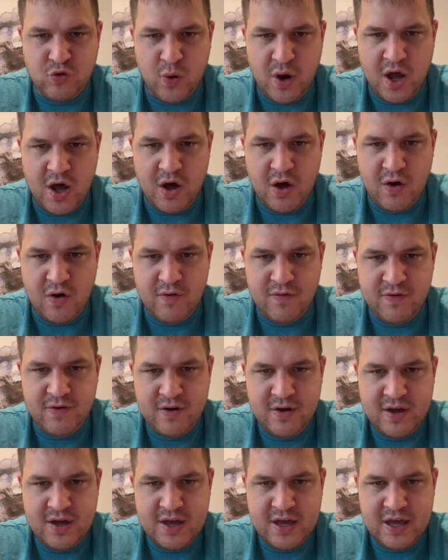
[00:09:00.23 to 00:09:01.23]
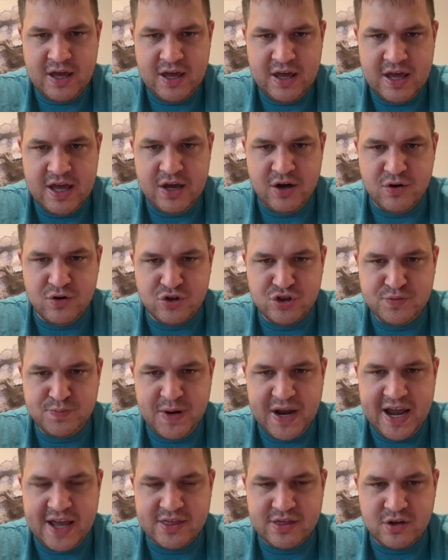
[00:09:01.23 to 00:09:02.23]
12,
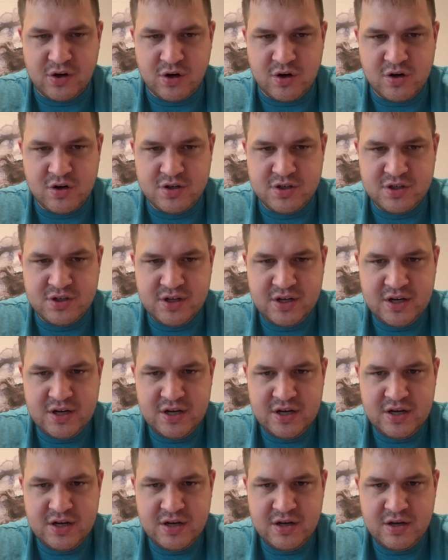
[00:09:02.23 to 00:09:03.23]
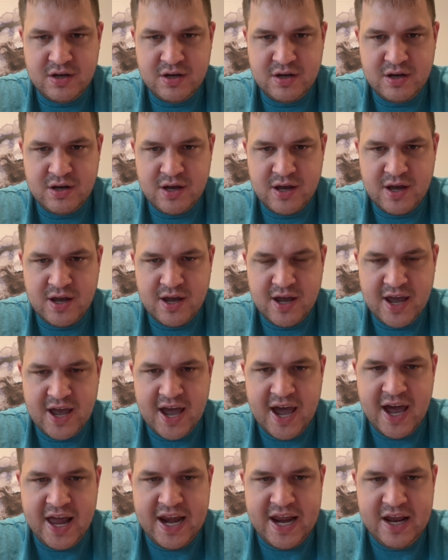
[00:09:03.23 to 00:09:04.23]
Eagles-Panthers
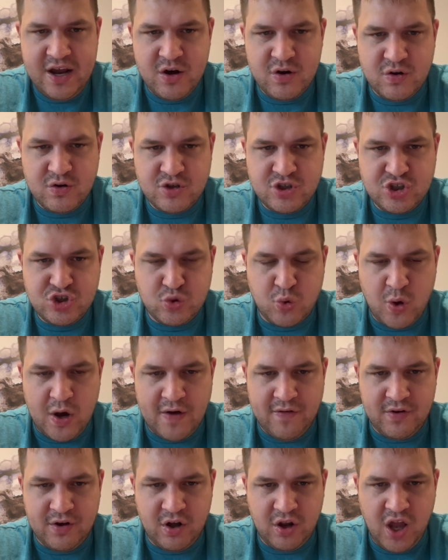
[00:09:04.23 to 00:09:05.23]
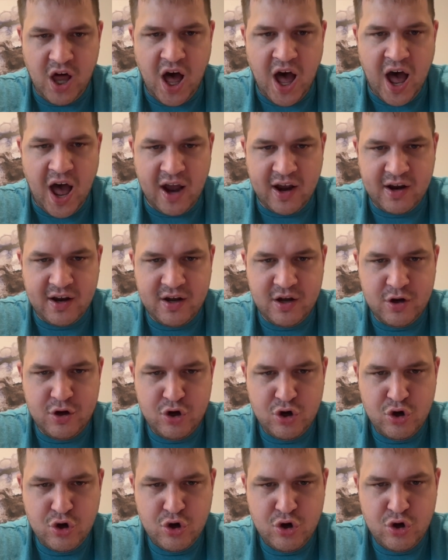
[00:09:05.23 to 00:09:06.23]
at Eagles, 12 o'clock.
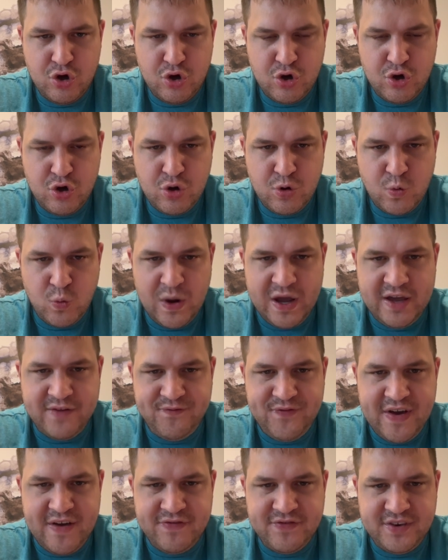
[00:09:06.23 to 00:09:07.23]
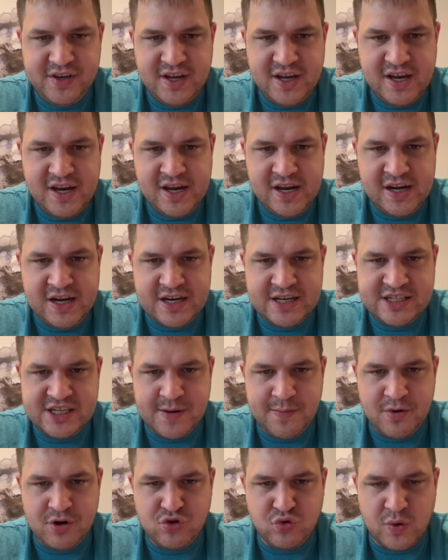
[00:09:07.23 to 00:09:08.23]
Week 15,
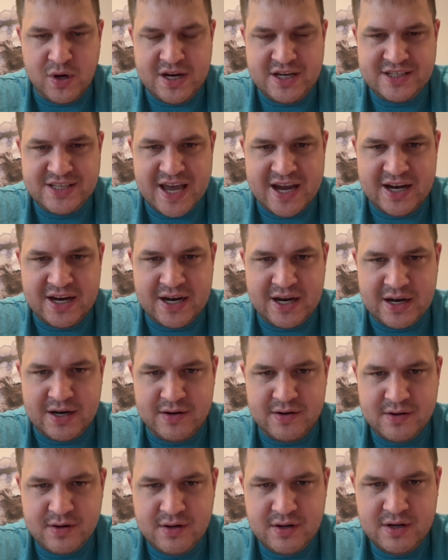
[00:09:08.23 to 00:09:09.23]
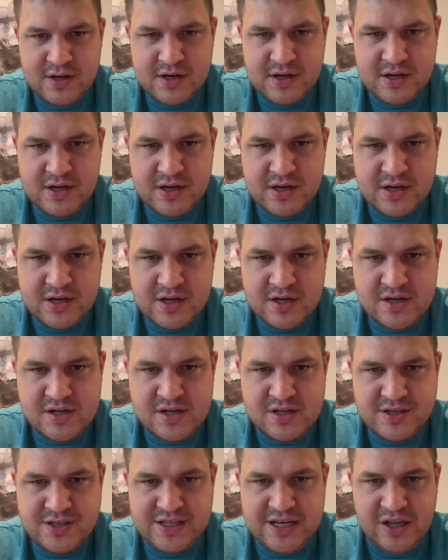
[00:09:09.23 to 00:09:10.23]
December 22nd,
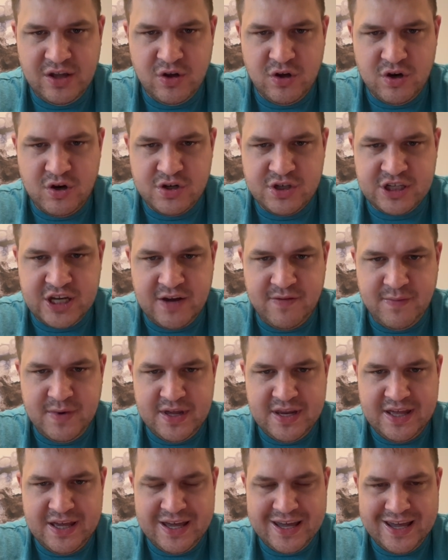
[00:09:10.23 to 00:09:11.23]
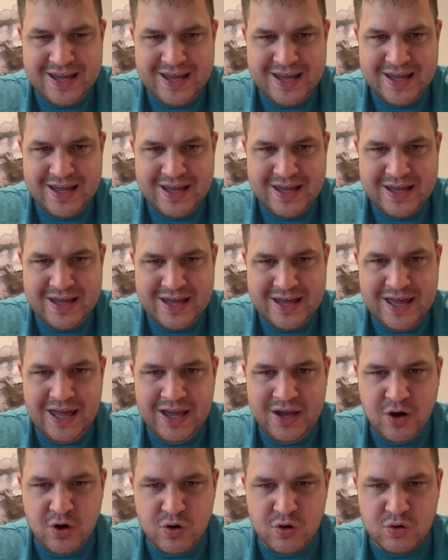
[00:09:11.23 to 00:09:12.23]
Steelers give me the
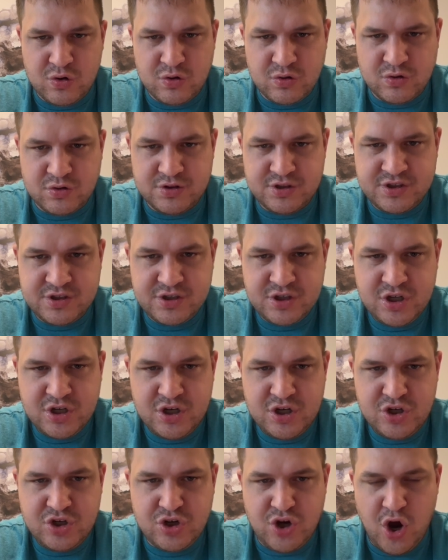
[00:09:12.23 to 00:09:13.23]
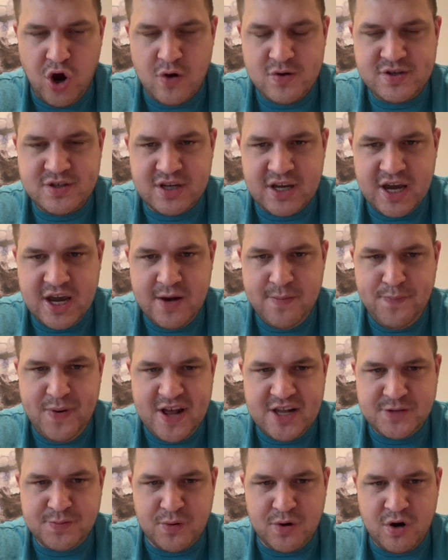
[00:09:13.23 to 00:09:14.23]
Eagles to host in
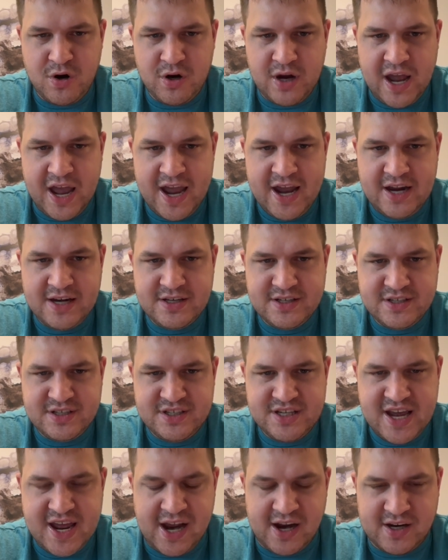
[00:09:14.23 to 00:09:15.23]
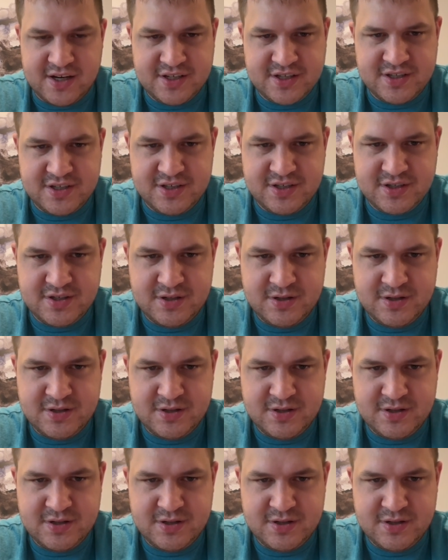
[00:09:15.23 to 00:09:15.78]
Pittsburgh, 8-6.